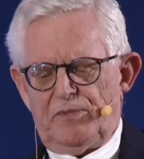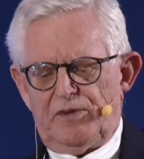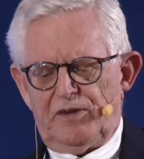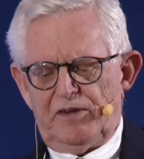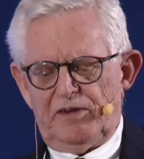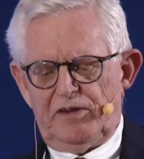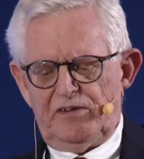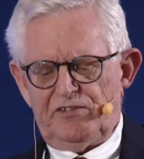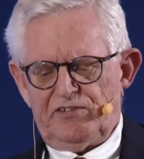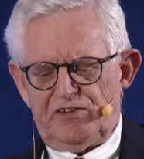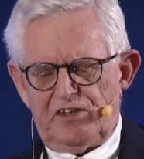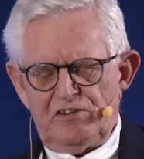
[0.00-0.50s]

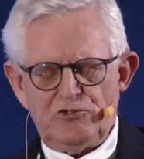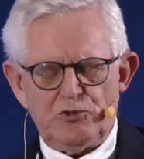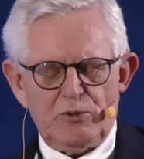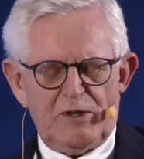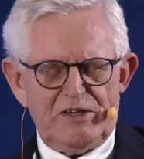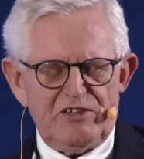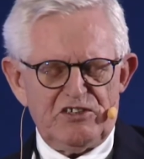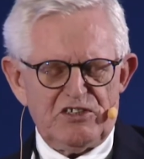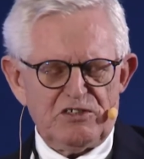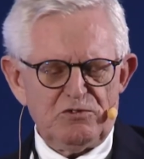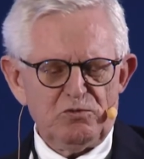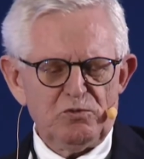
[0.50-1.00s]
the
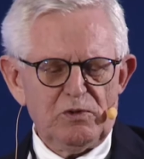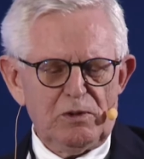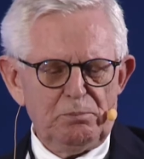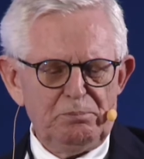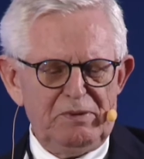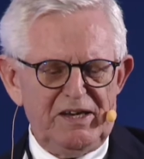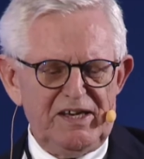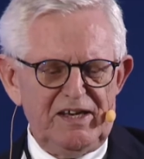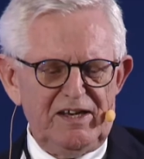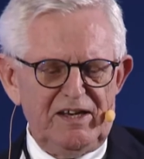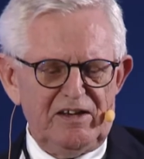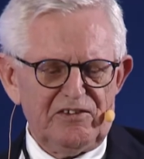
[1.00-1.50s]
situation will
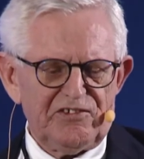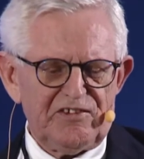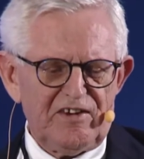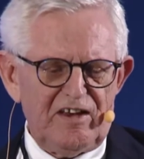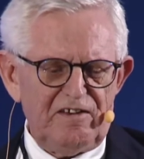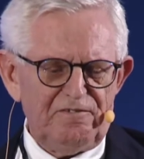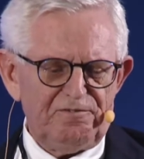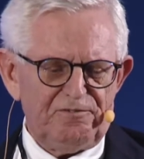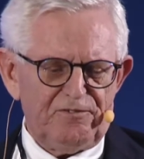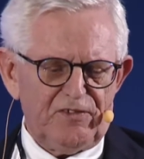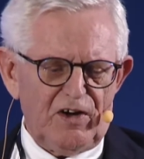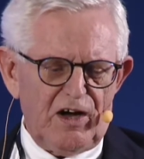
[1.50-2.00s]
be in,
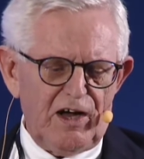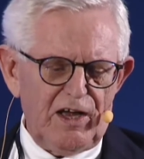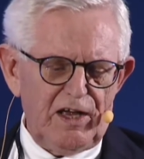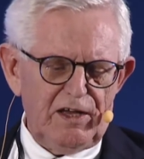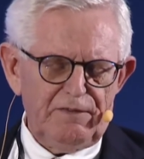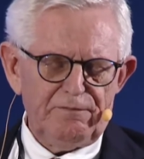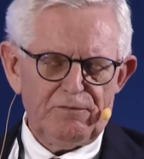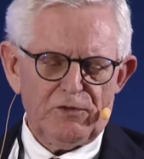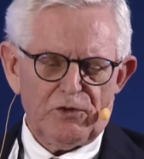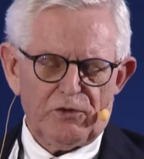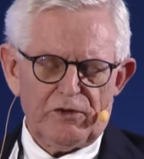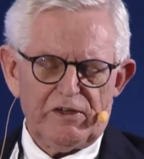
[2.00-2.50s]
say,
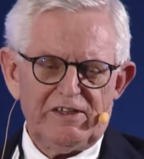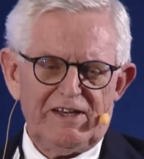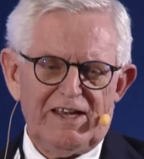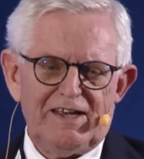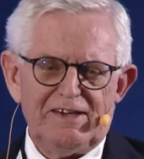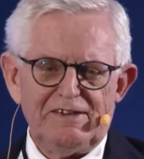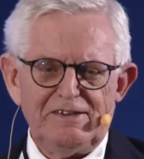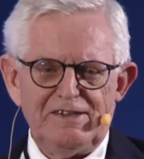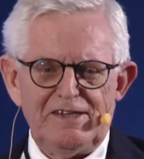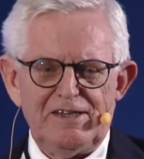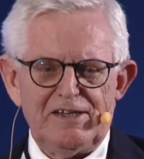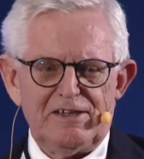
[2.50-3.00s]
5 or
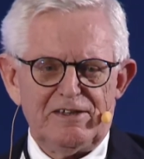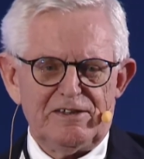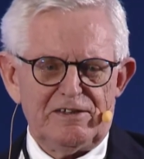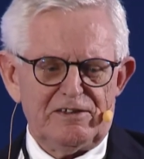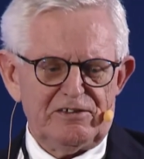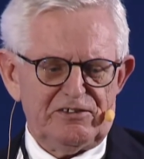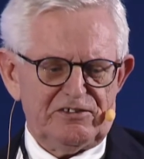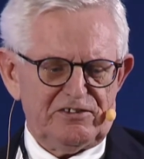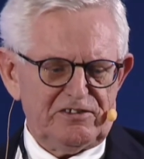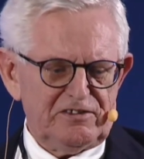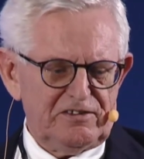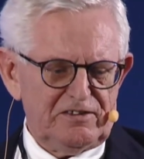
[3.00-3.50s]
10
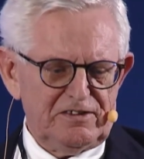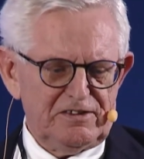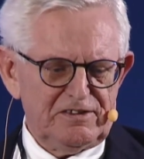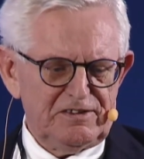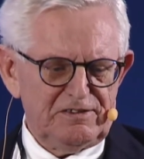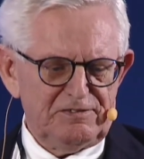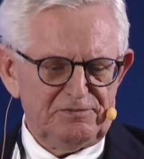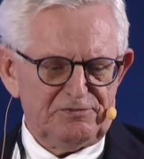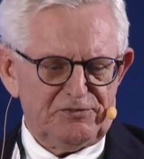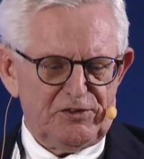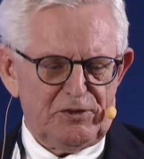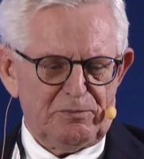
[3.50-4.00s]
years
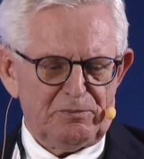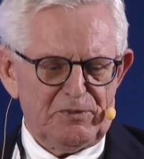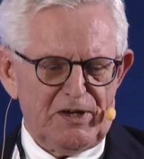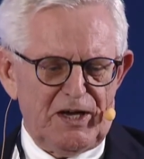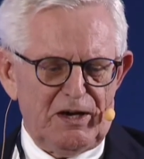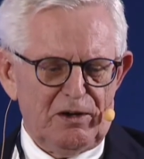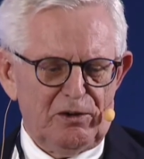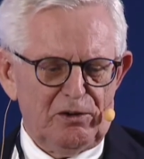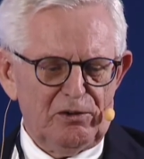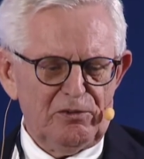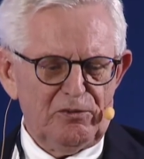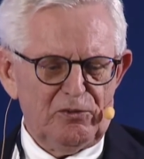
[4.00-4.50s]
from
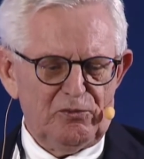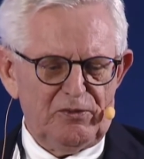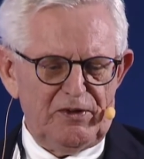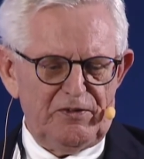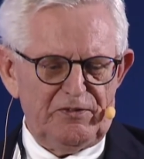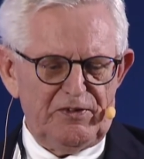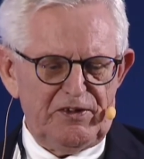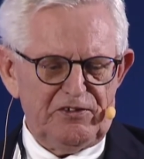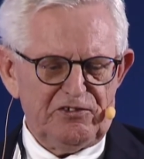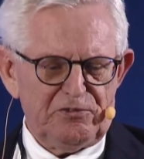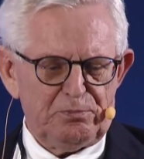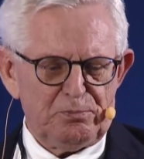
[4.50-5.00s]
now
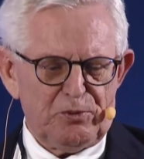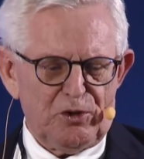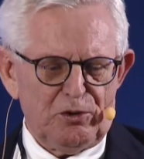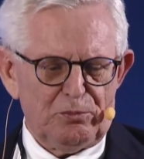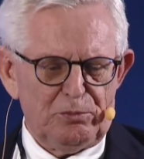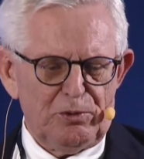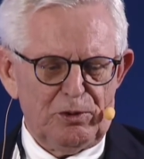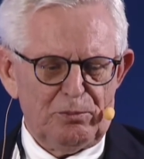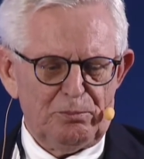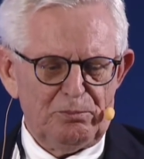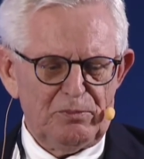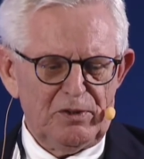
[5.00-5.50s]
with this
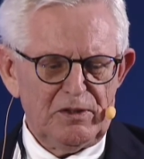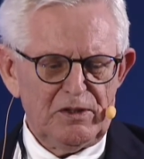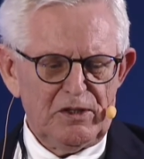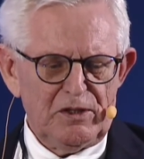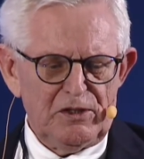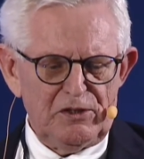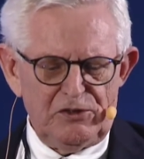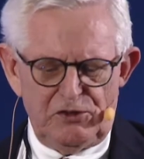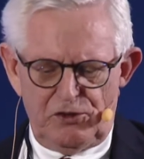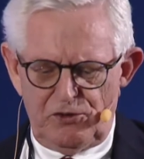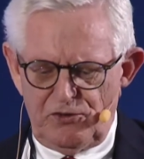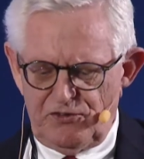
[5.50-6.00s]
problem?
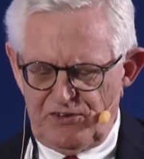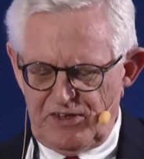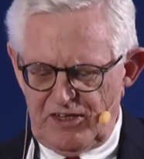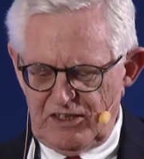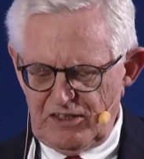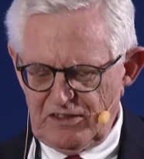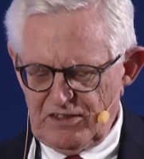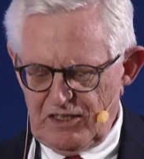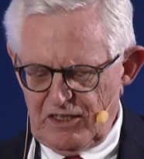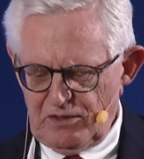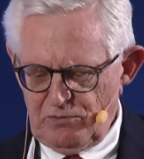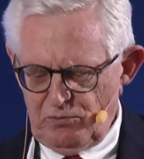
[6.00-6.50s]
Do you
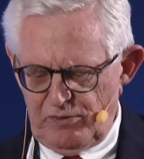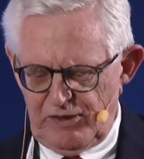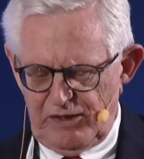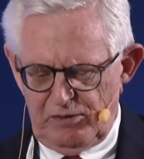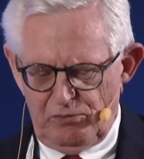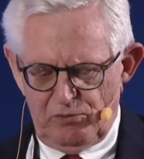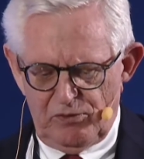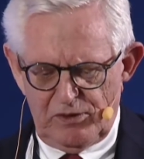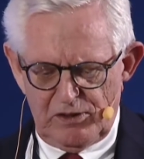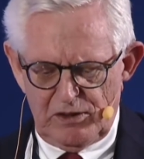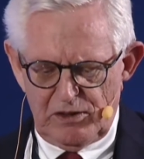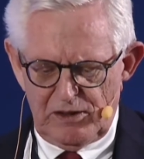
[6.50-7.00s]
think that
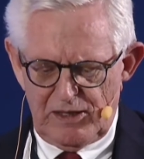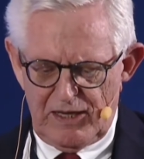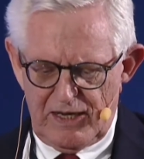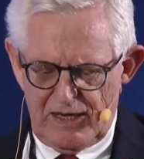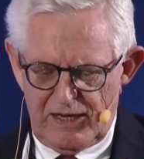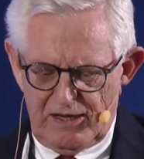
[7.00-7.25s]
we will